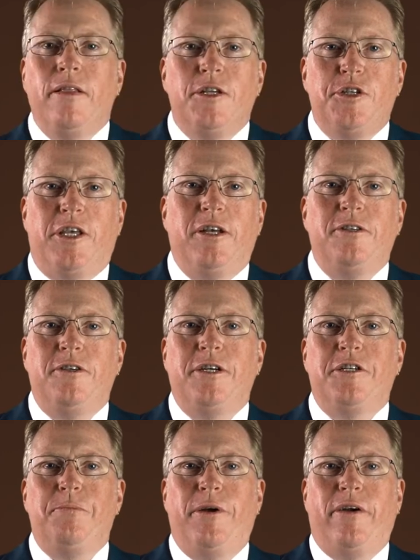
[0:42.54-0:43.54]
The skills and
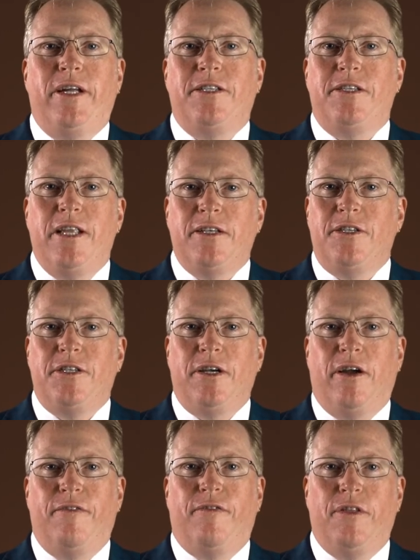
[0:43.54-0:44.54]
experience
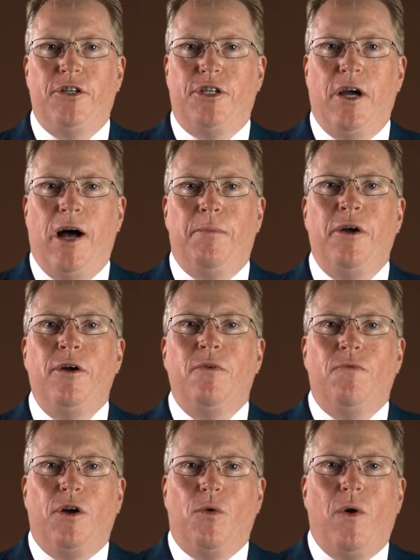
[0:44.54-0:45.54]
necessary for the job
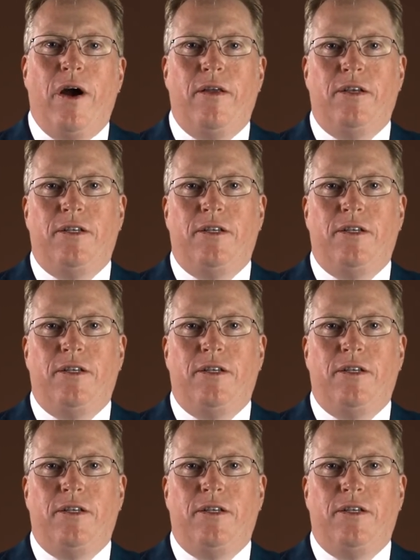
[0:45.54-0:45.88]
require the